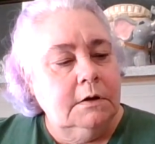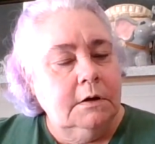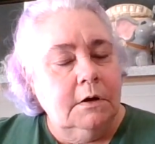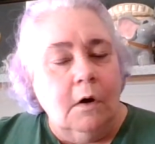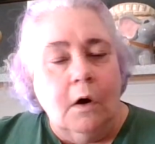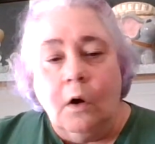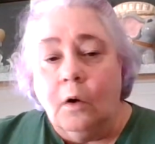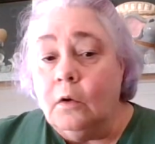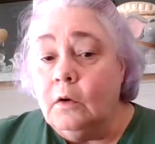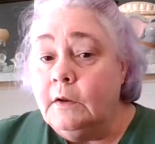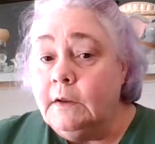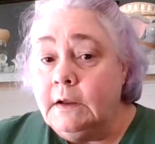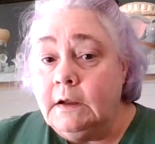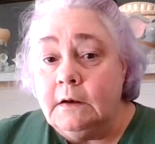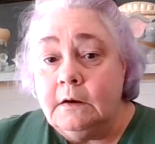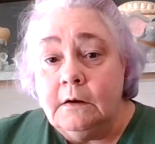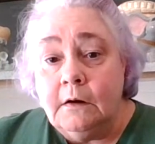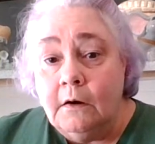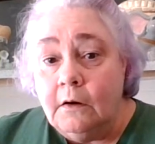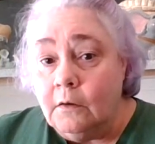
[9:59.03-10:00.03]

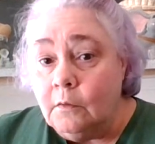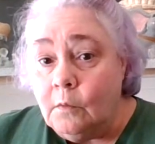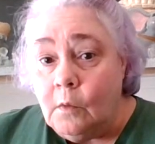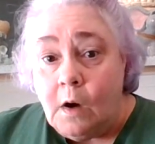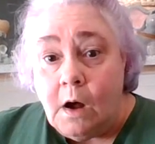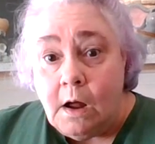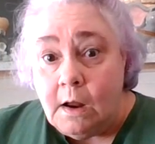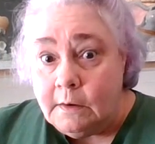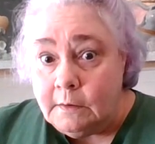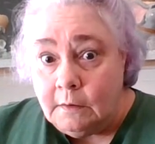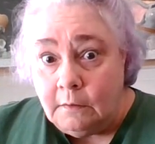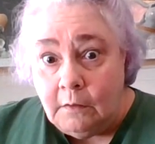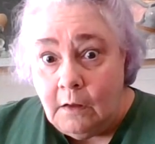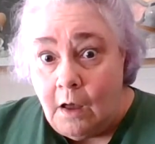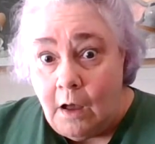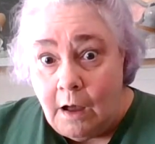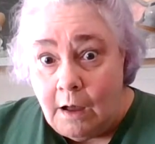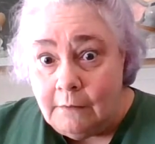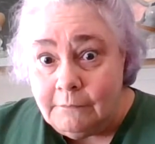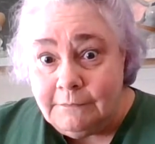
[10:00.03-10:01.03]
holding her wand
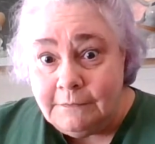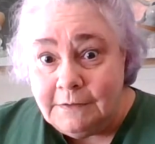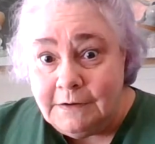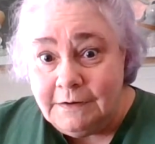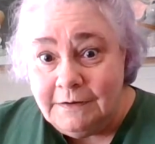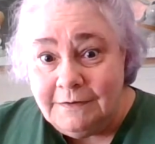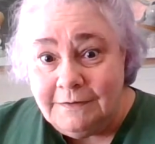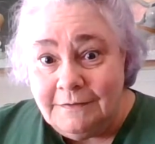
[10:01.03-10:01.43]
aloft.